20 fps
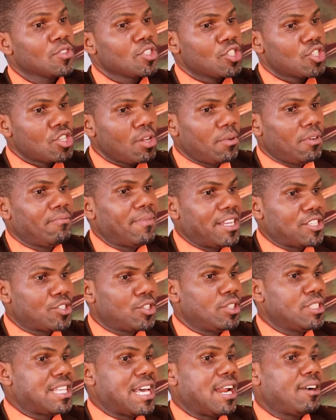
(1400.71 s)
some of my
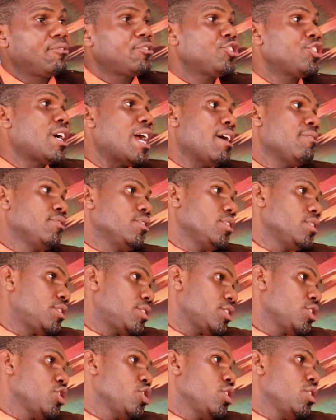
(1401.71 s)
students that have
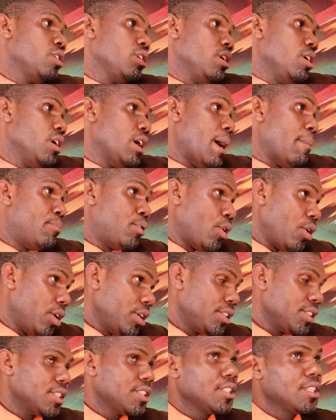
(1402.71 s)
traveled
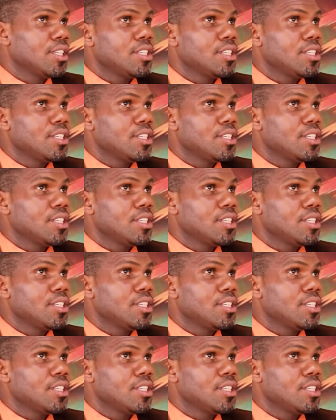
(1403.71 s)
abroad.